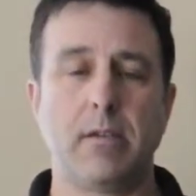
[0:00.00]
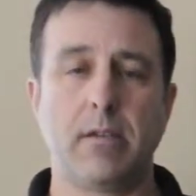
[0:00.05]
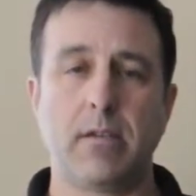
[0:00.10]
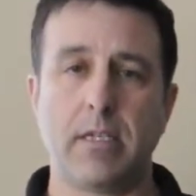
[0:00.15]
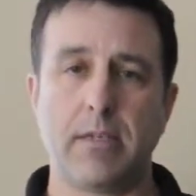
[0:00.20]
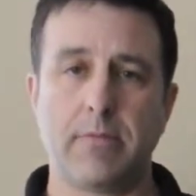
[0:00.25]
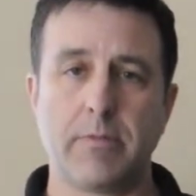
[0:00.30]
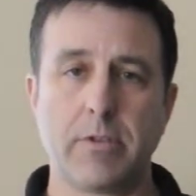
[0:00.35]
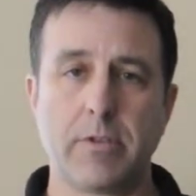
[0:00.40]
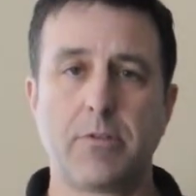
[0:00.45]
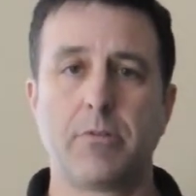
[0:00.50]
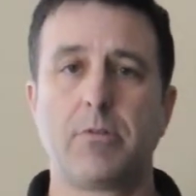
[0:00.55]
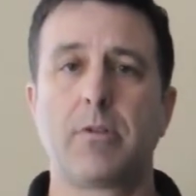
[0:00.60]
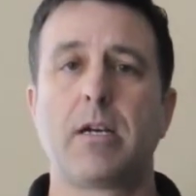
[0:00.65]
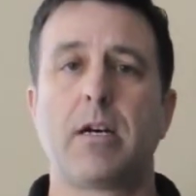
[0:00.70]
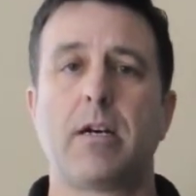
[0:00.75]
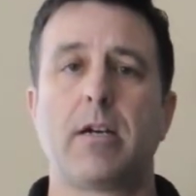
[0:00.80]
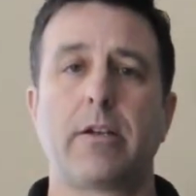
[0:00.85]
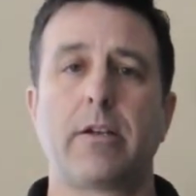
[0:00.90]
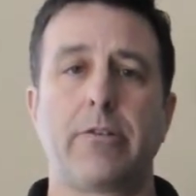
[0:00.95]
even through
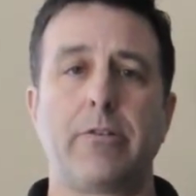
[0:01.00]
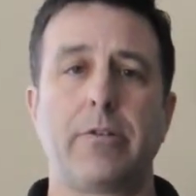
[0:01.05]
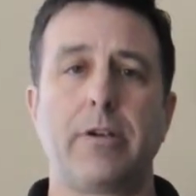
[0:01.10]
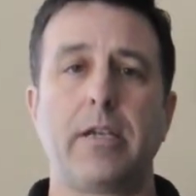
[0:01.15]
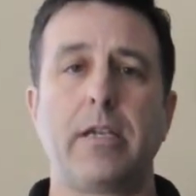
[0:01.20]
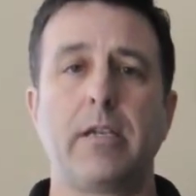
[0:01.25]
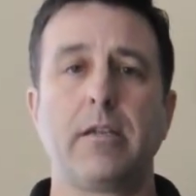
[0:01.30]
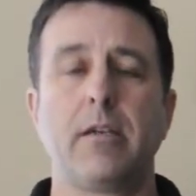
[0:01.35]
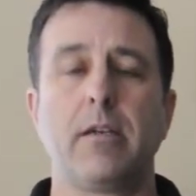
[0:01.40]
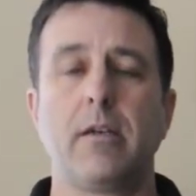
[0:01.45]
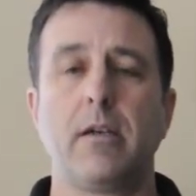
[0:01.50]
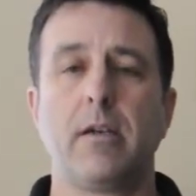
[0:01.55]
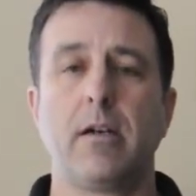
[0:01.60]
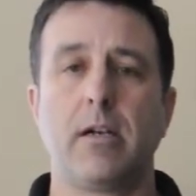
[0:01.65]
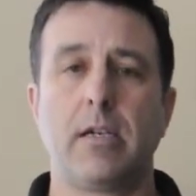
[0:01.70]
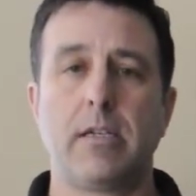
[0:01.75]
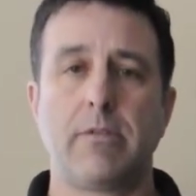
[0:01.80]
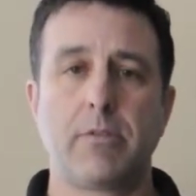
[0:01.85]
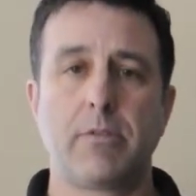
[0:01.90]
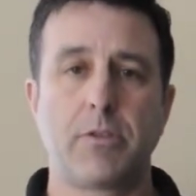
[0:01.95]
concrete,
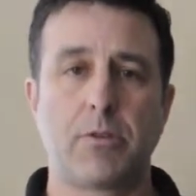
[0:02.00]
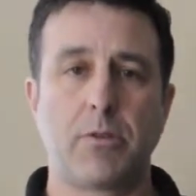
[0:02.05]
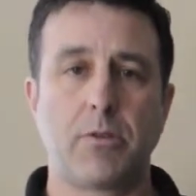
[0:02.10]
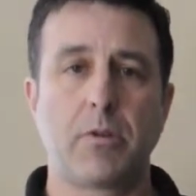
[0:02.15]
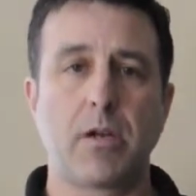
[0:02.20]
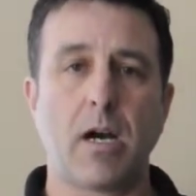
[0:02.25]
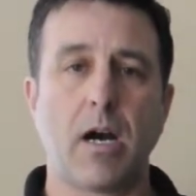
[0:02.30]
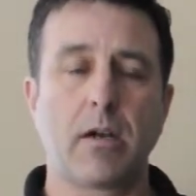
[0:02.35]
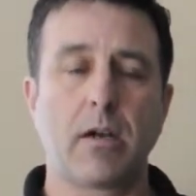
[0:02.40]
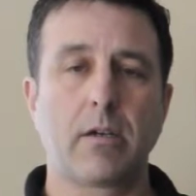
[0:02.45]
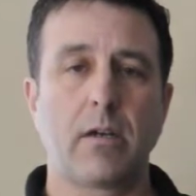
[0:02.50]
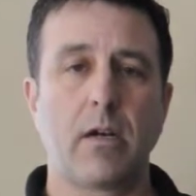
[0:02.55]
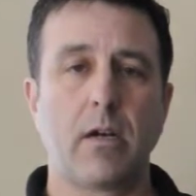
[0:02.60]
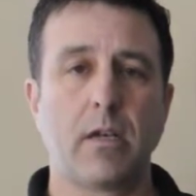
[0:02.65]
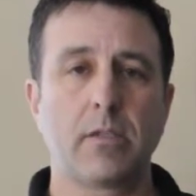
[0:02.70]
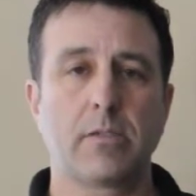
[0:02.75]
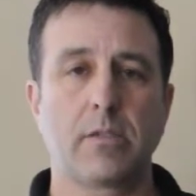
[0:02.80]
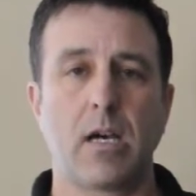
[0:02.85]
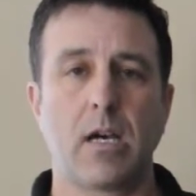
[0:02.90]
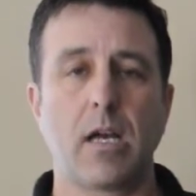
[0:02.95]
even through
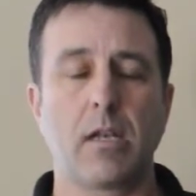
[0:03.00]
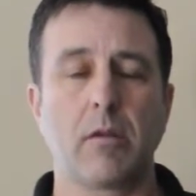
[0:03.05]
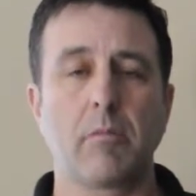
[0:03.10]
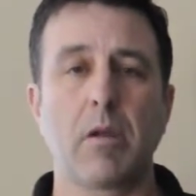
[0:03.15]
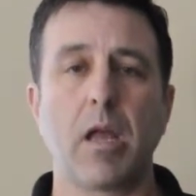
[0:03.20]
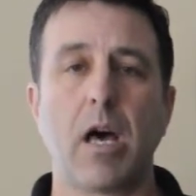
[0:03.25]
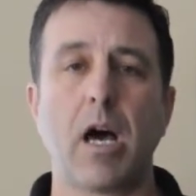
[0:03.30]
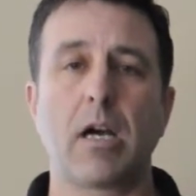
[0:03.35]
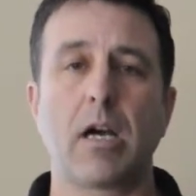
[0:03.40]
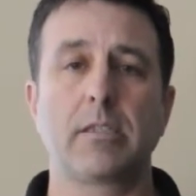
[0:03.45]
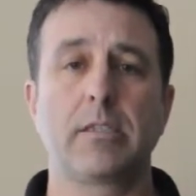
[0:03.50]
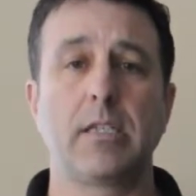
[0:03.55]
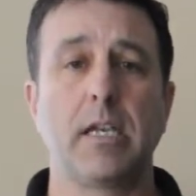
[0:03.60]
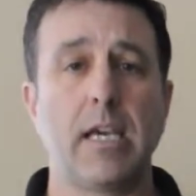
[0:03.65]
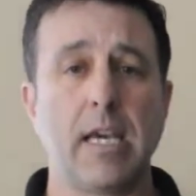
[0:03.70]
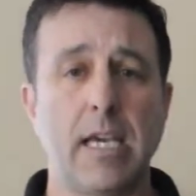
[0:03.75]
hollow blocks.